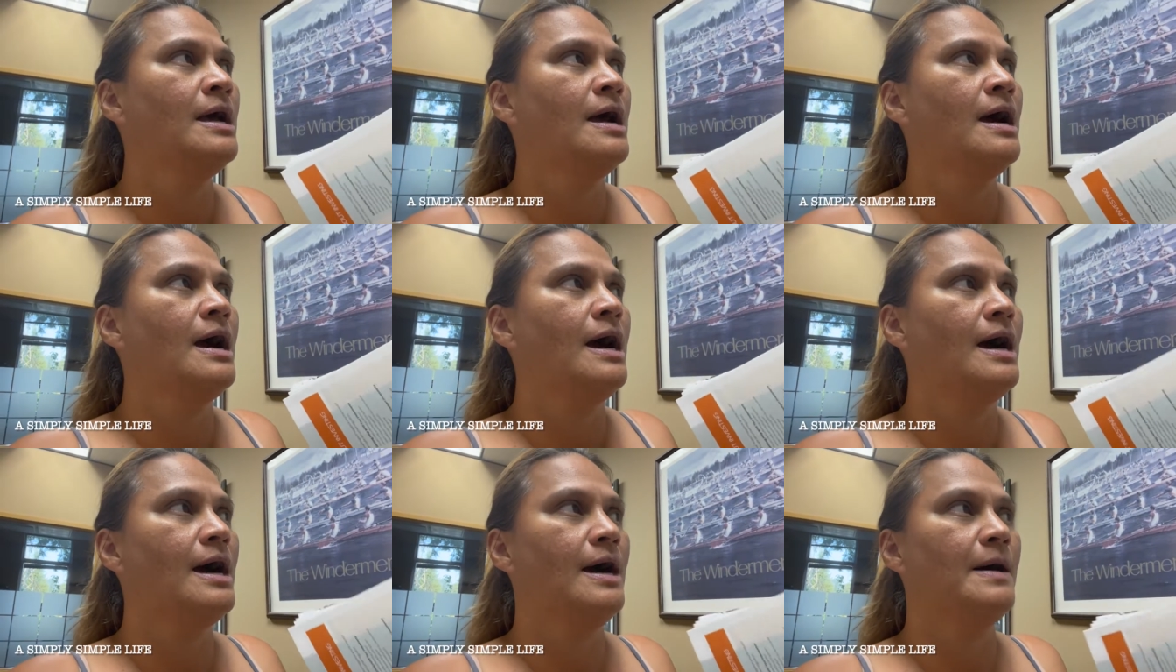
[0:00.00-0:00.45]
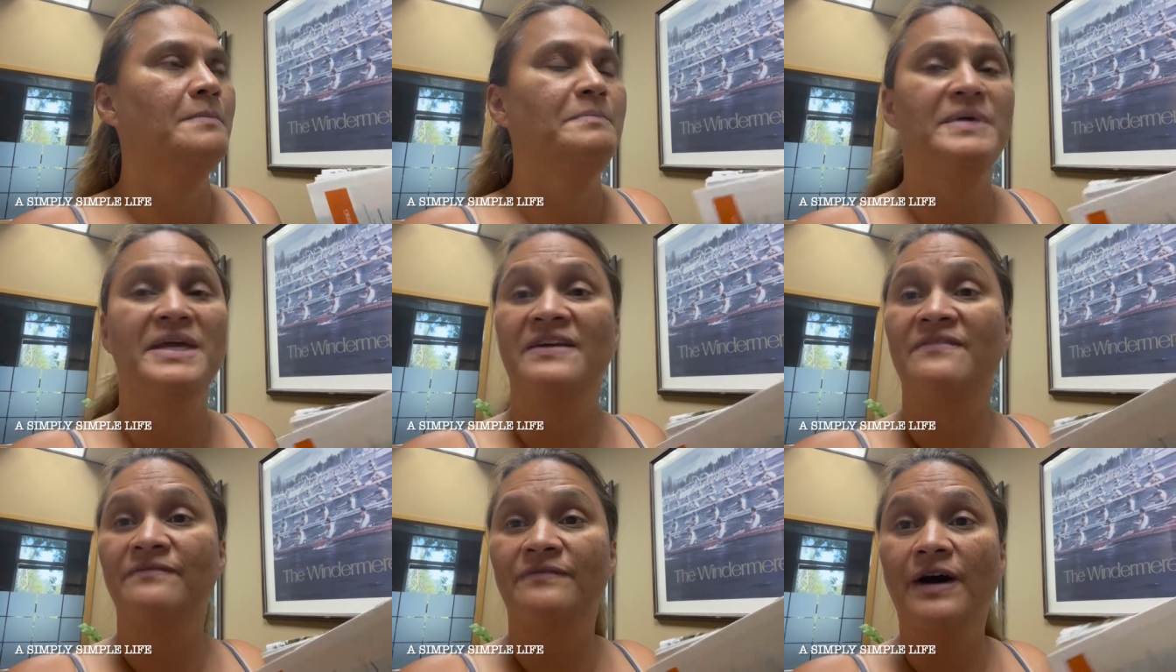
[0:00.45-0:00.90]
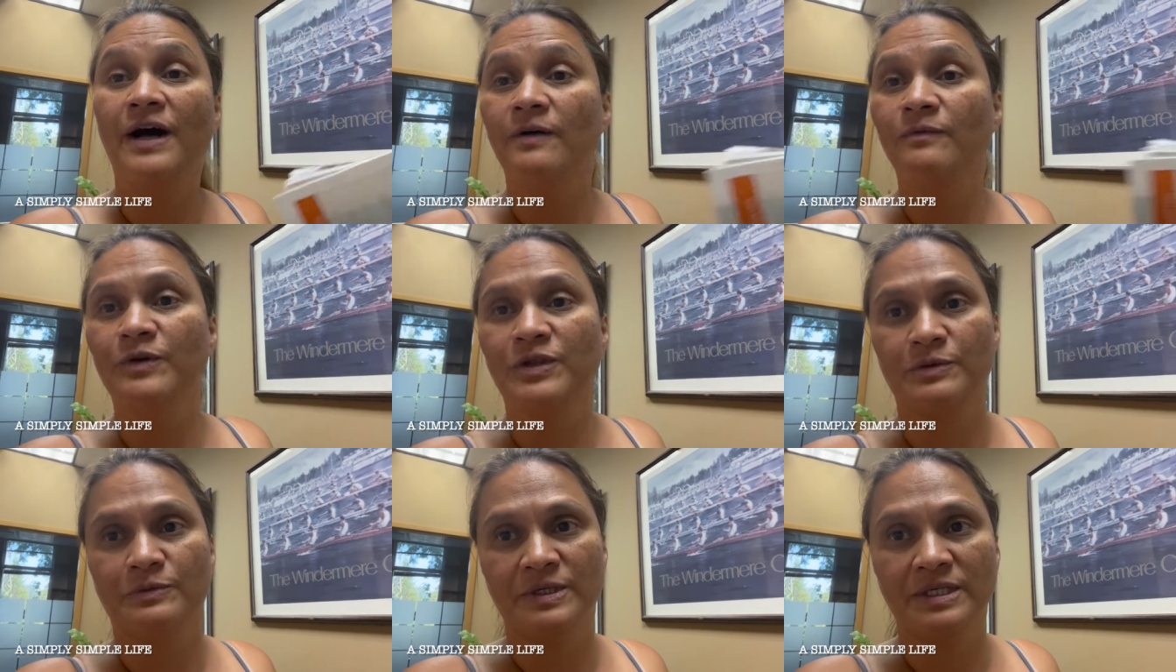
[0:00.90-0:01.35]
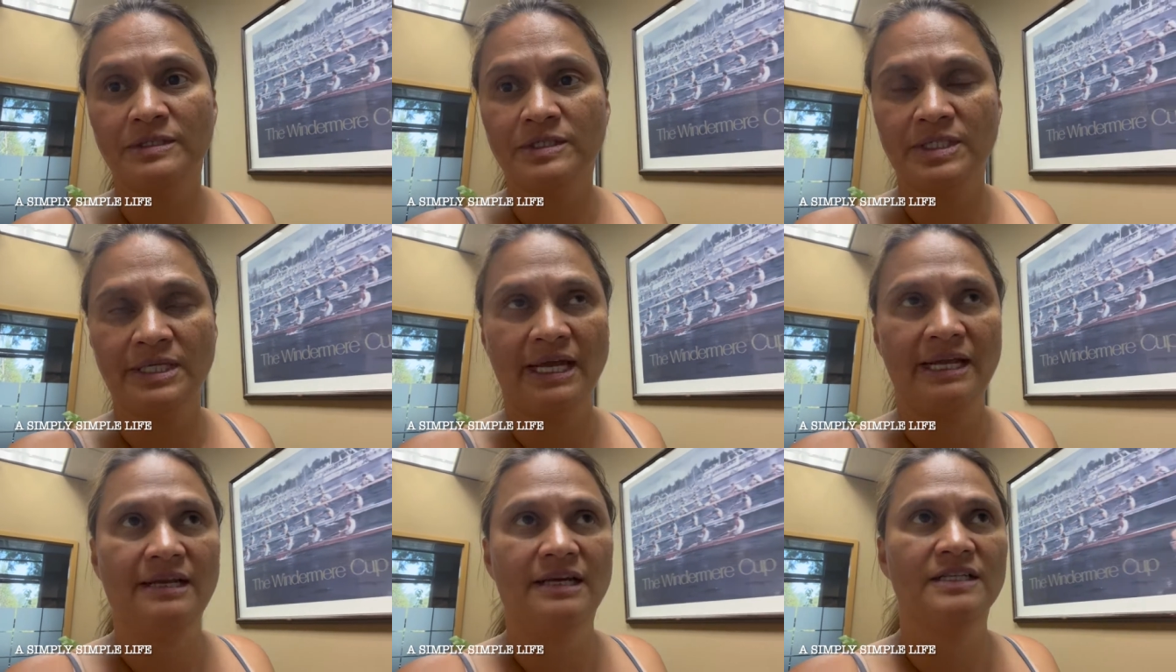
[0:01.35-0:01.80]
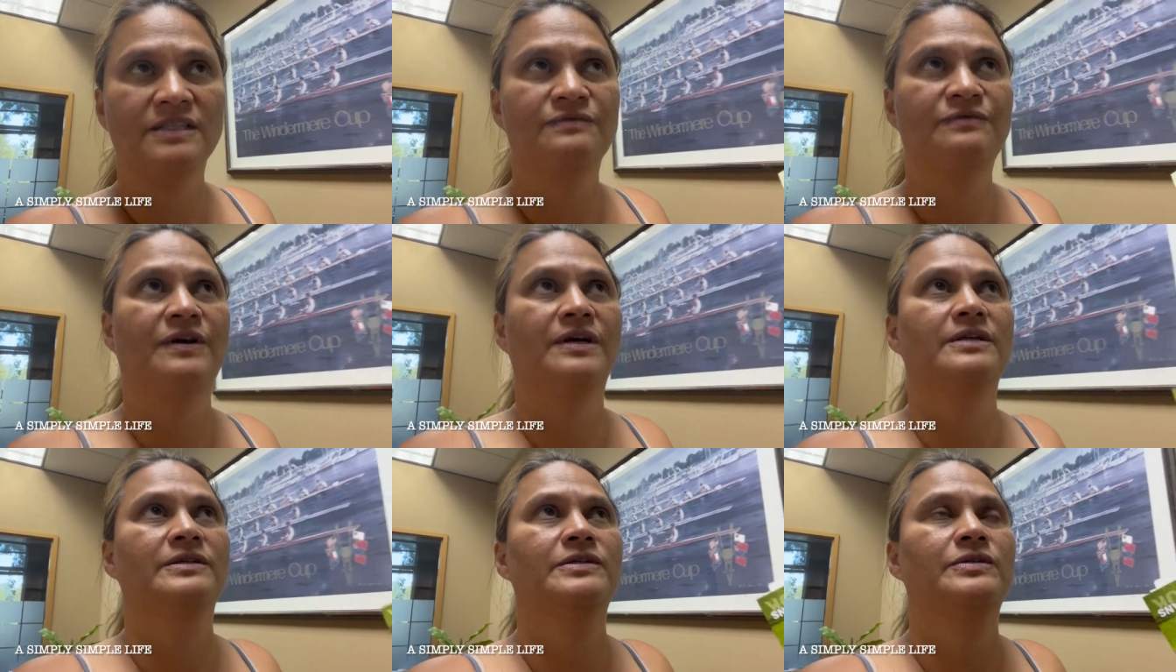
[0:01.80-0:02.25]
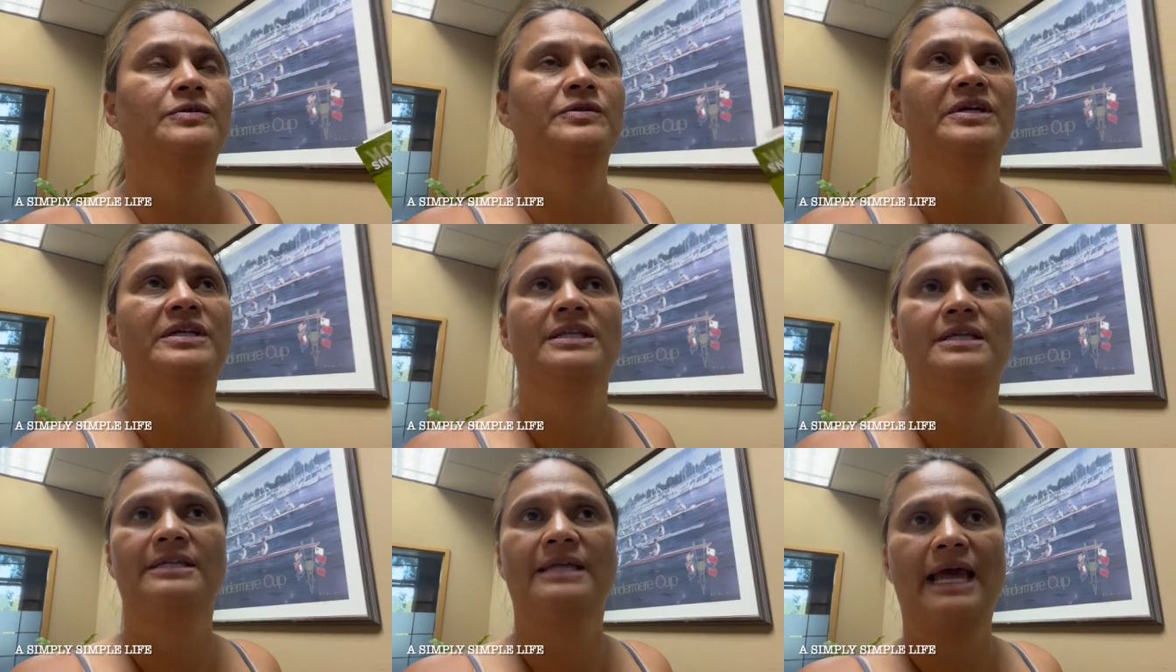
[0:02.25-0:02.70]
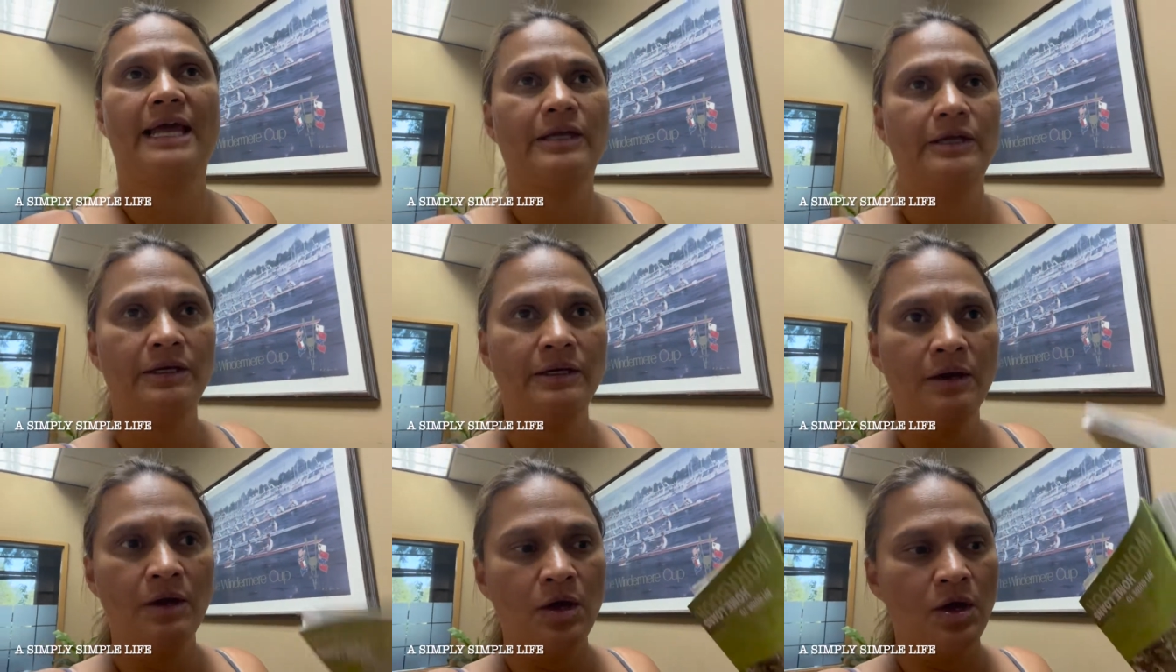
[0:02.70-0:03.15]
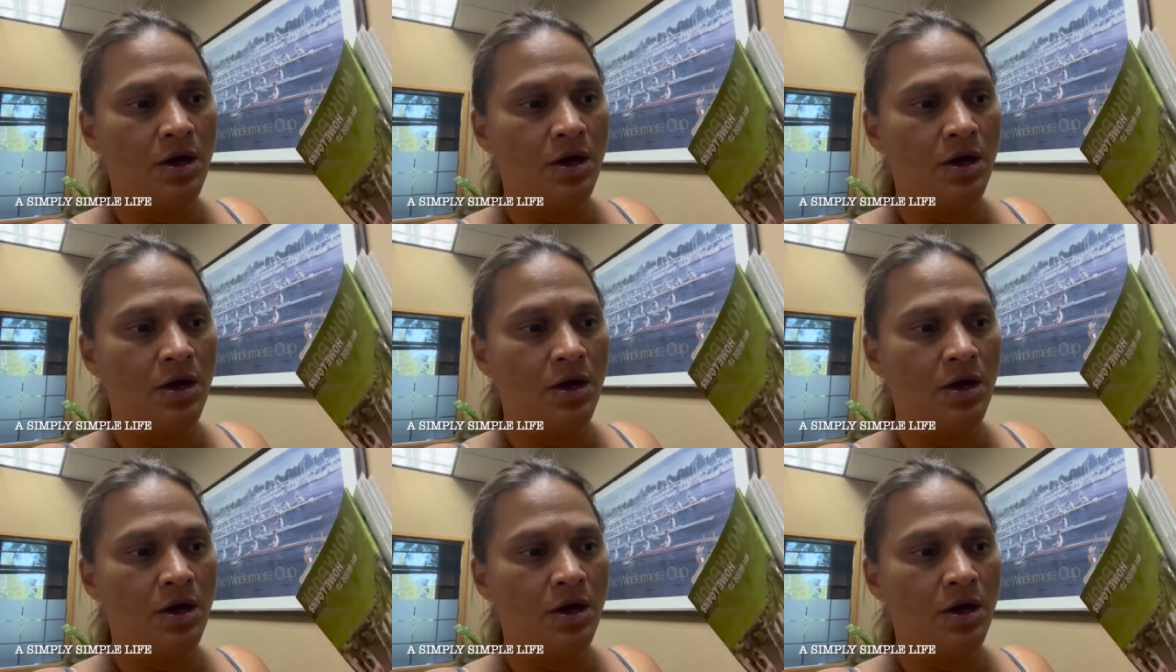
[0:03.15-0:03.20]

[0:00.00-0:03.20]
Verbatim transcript: um, be involved with real estate as far as during the day,